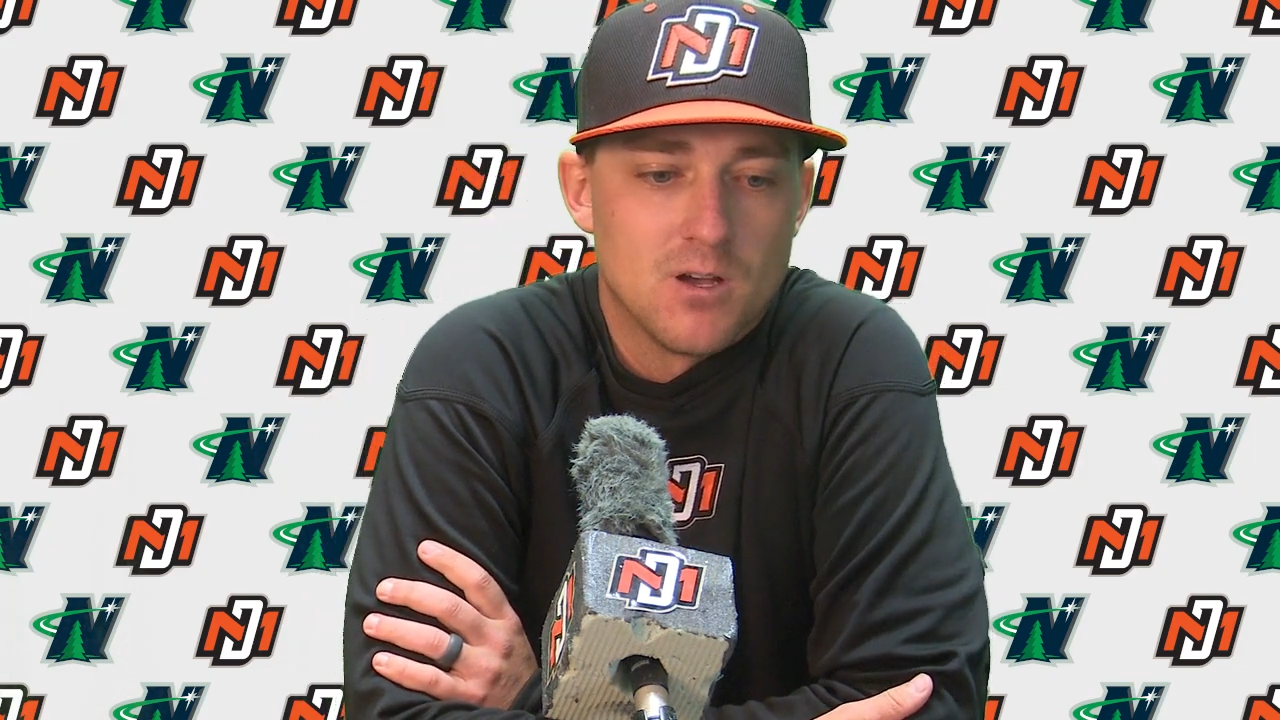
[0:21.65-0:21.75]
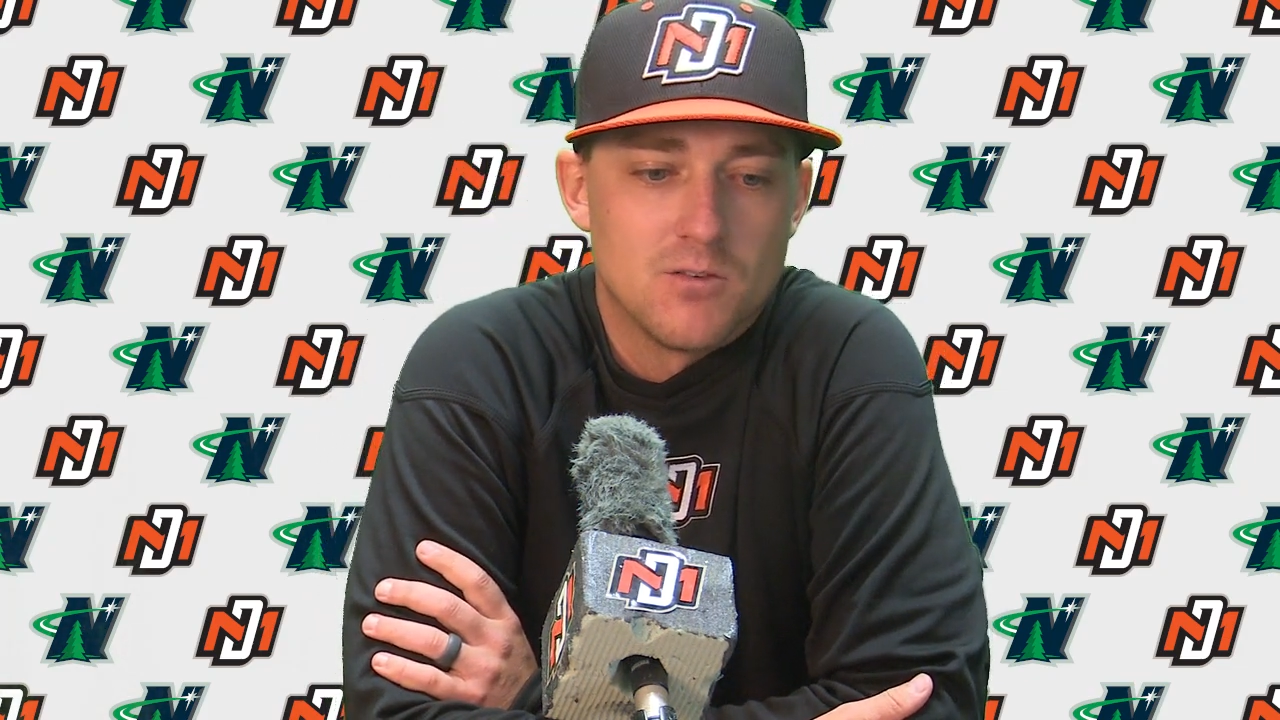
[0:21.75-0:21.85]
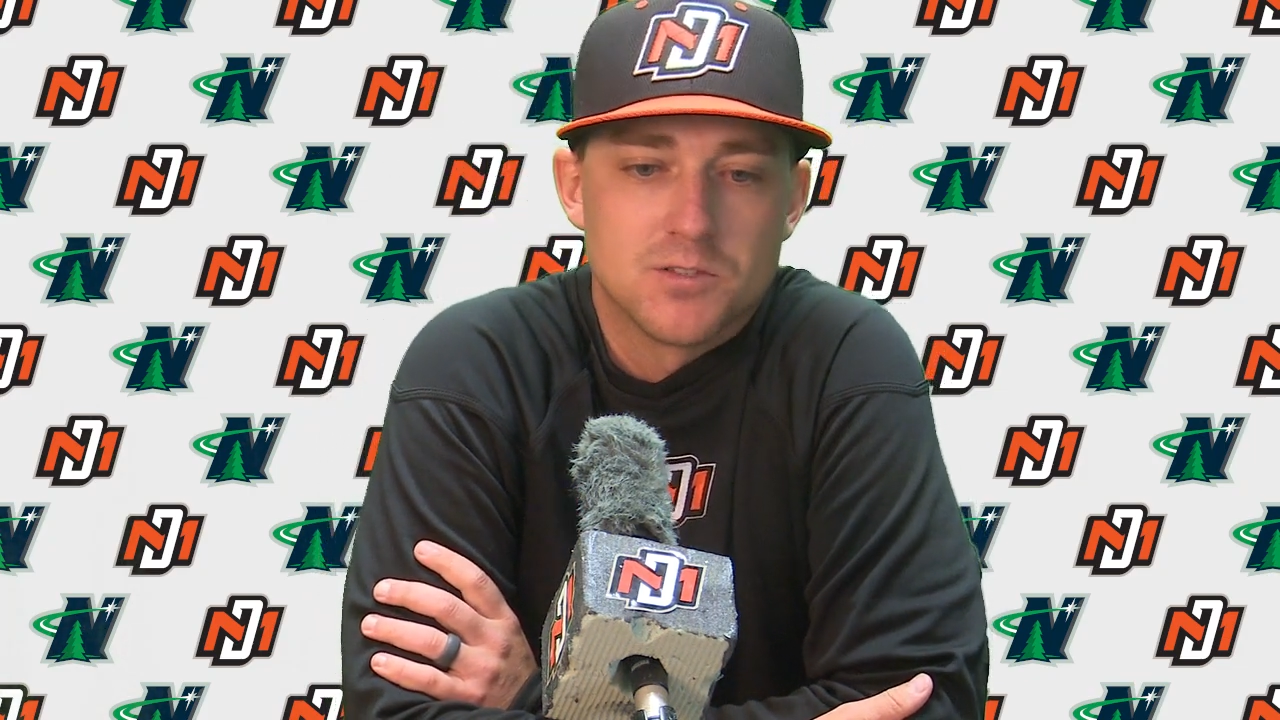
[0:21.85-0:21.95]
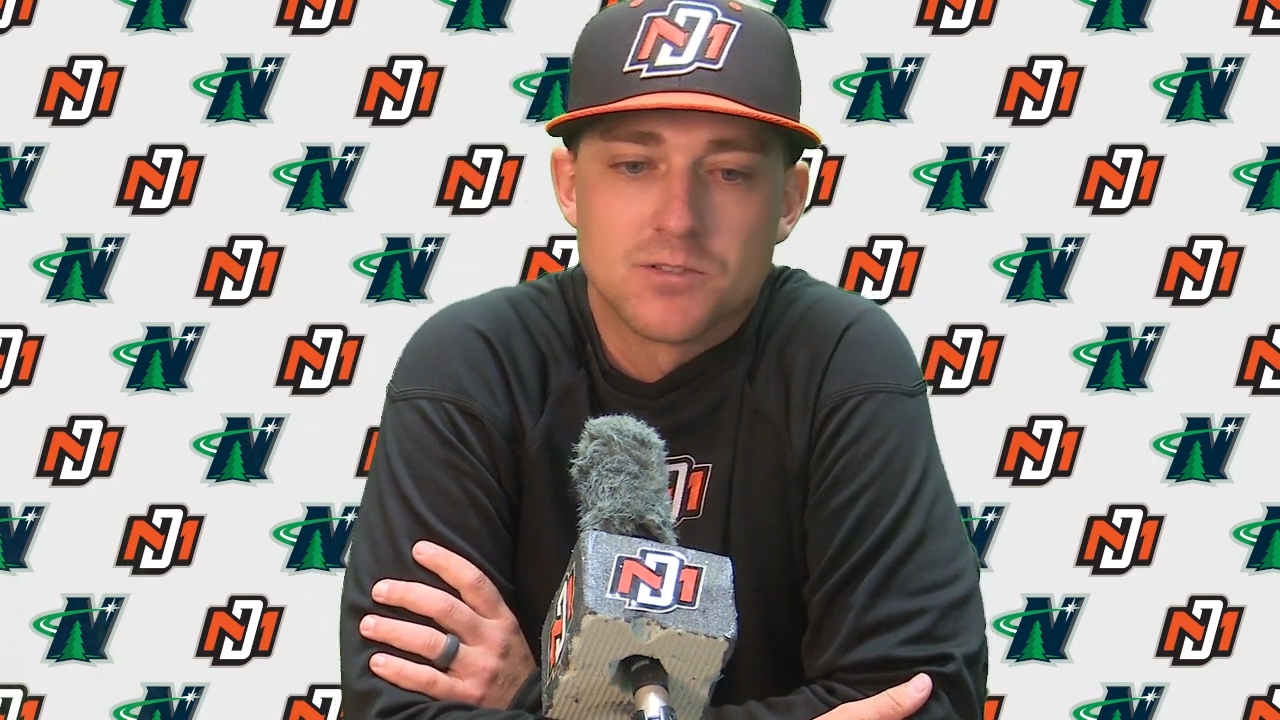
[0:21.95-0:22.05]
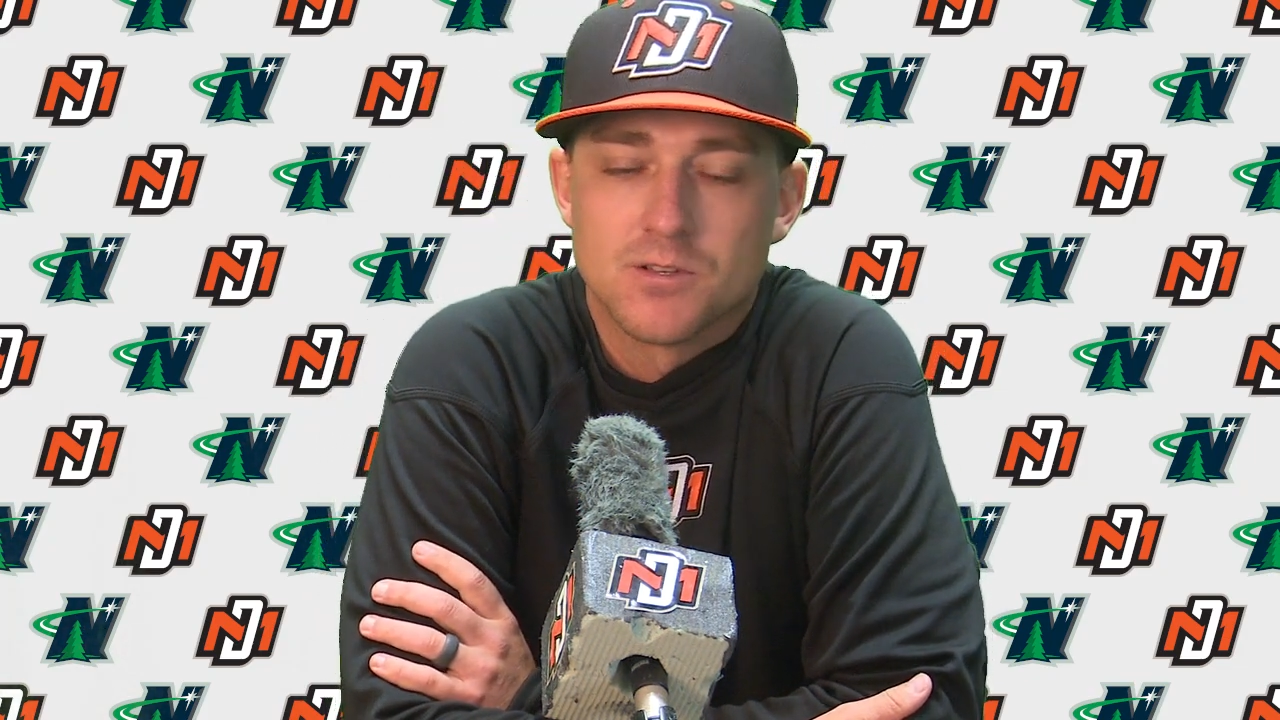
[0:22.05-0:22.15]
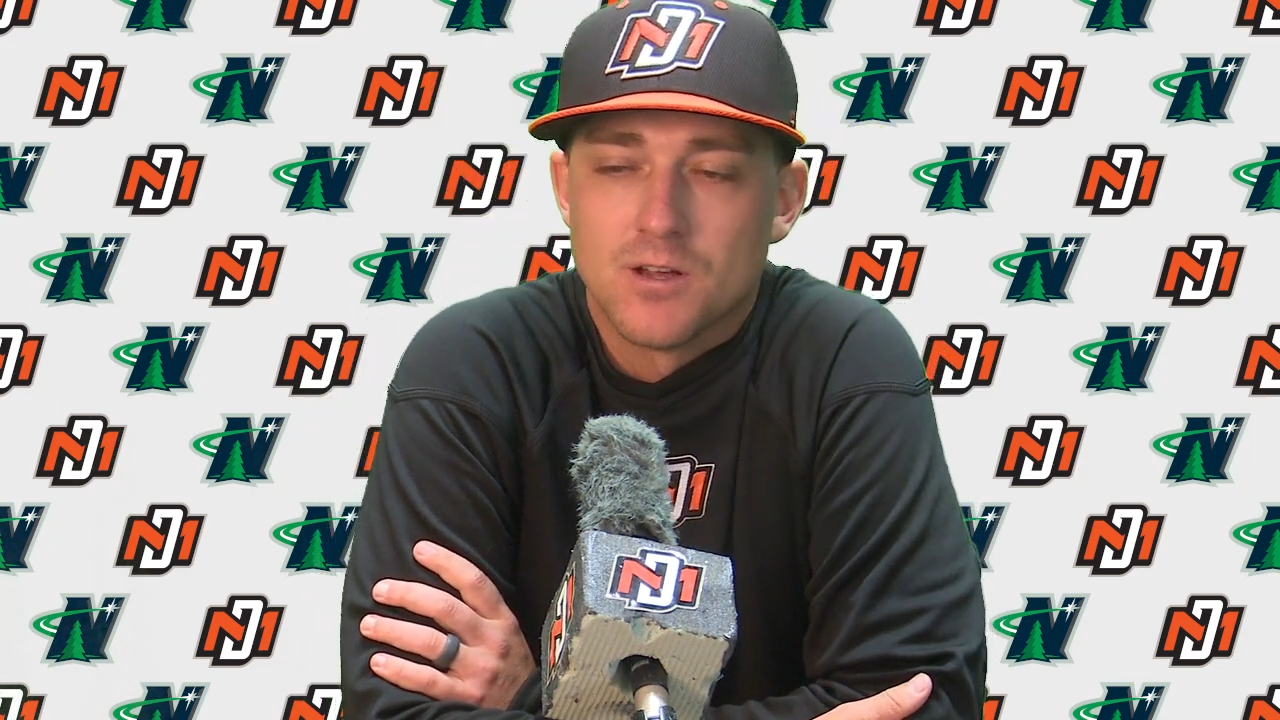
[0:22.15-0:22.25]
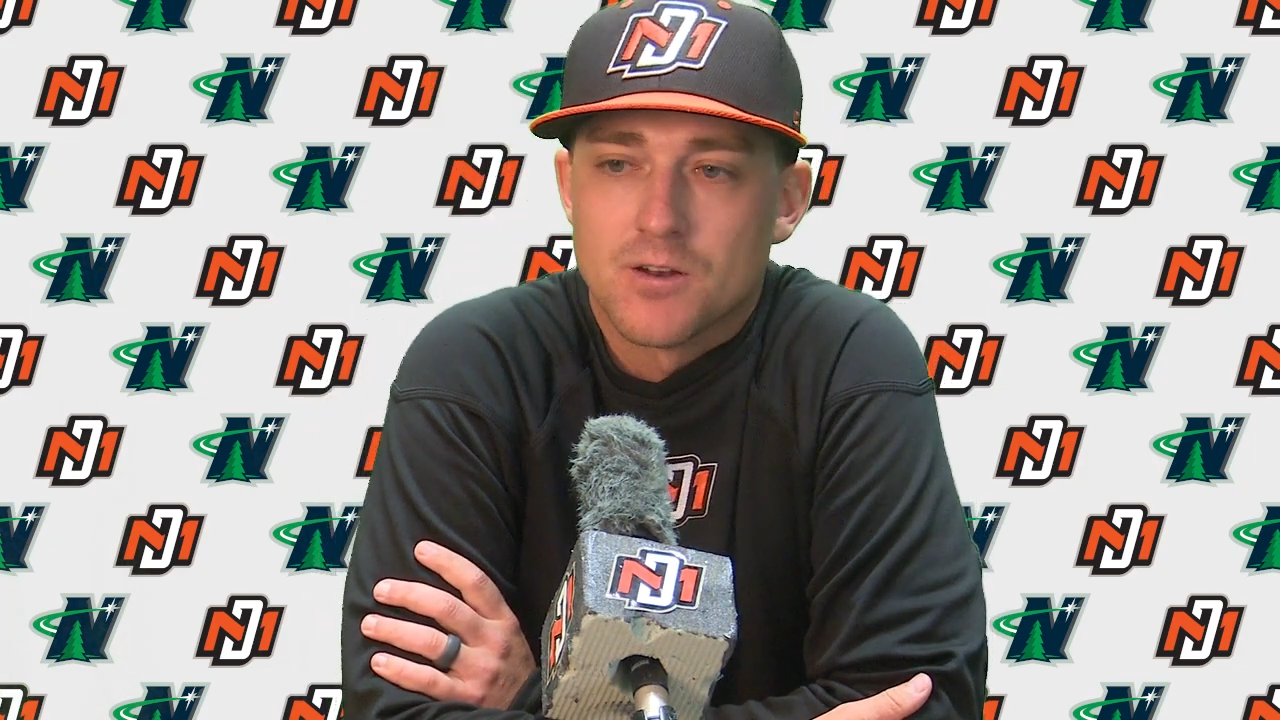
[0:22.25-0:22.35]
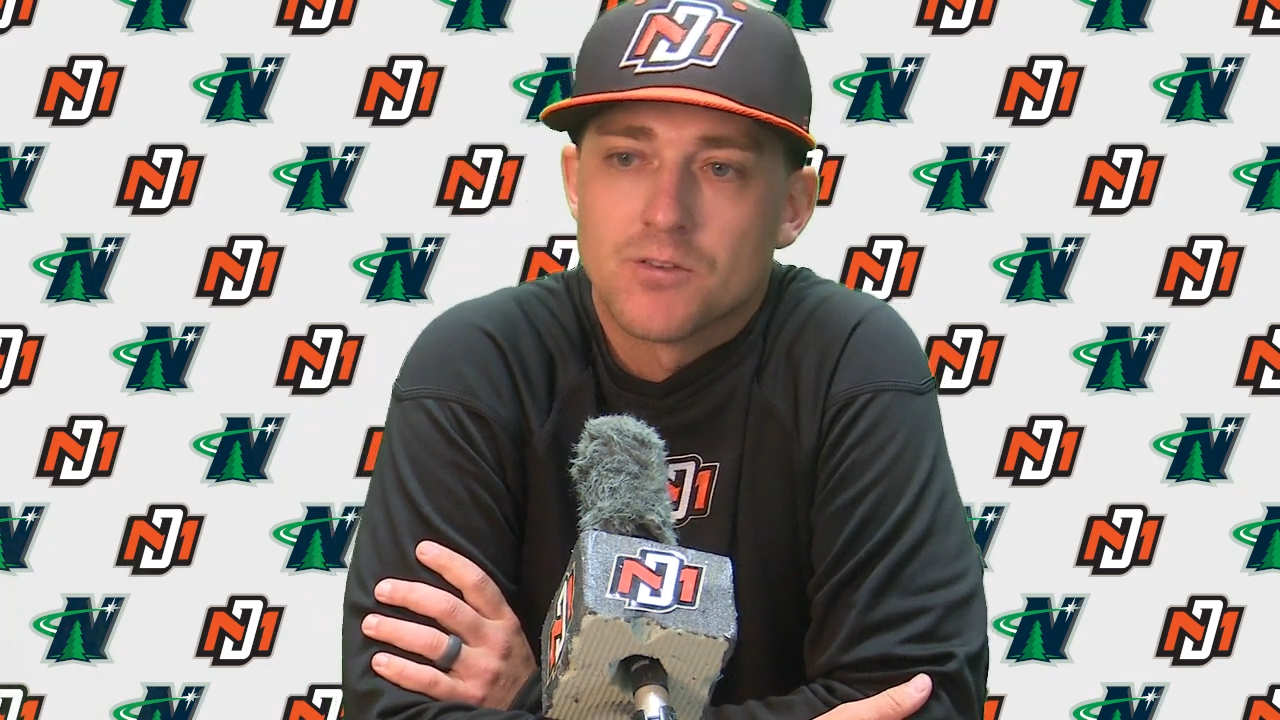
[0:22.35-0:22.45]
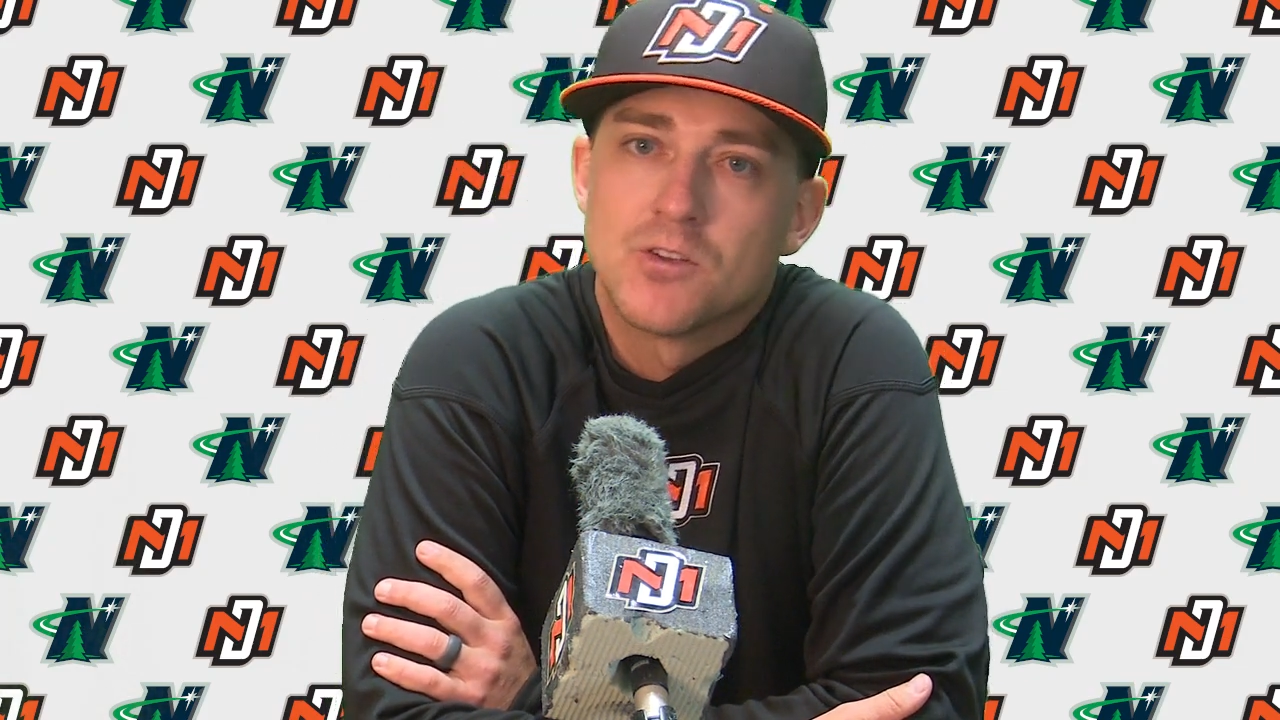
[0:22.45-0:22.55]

obviously not a